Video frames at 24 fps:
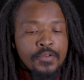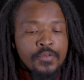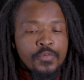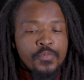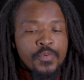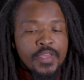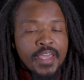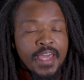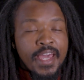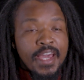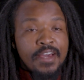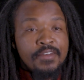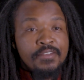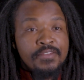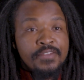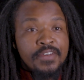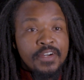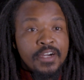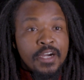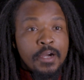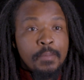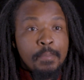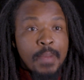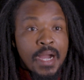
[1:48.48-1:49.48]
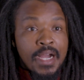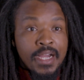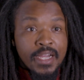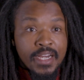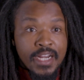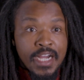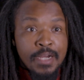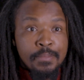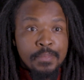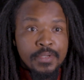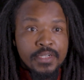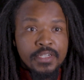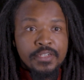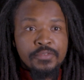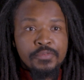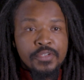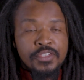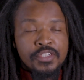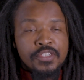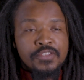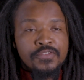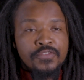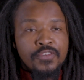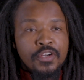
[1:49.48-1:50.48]
We have Makarapa,
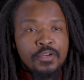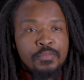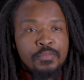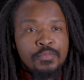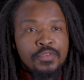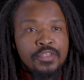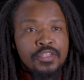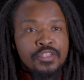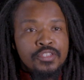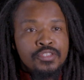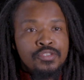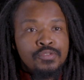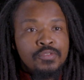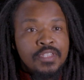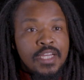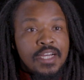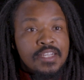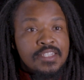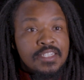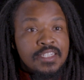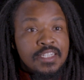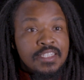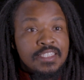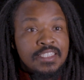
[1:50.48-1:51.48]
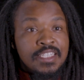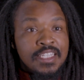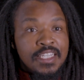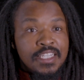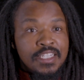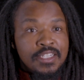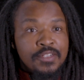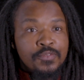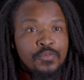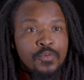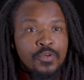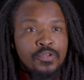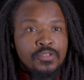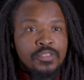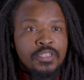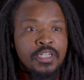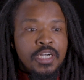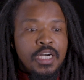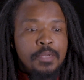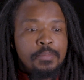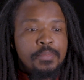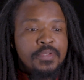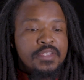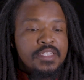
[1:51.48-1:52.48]
which is from the 2010 World
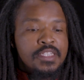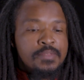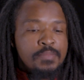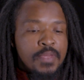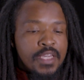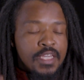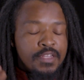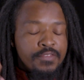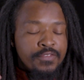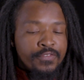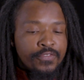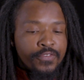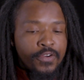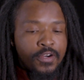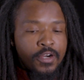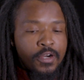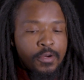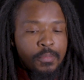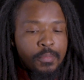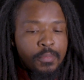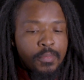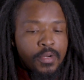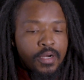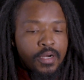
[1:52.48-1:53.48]
Cup. It's made from